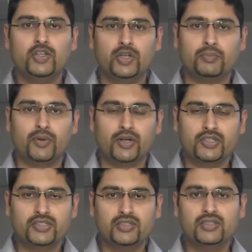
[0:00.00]
your
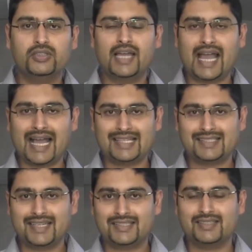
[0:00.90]
personal
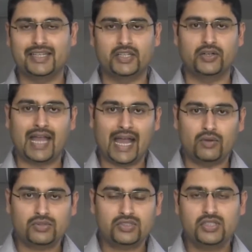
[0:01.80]
assets like your
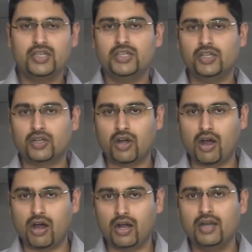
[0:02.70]
house, your
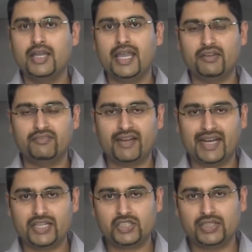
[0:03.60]
car, and
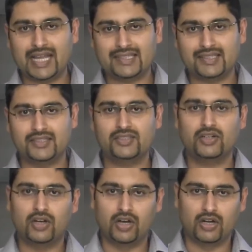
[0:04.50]
financial
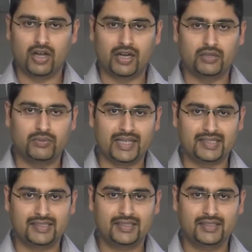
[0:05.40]
assets are not at
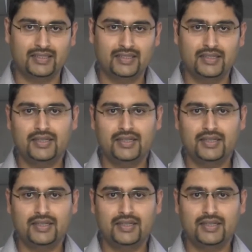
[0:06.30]
risk.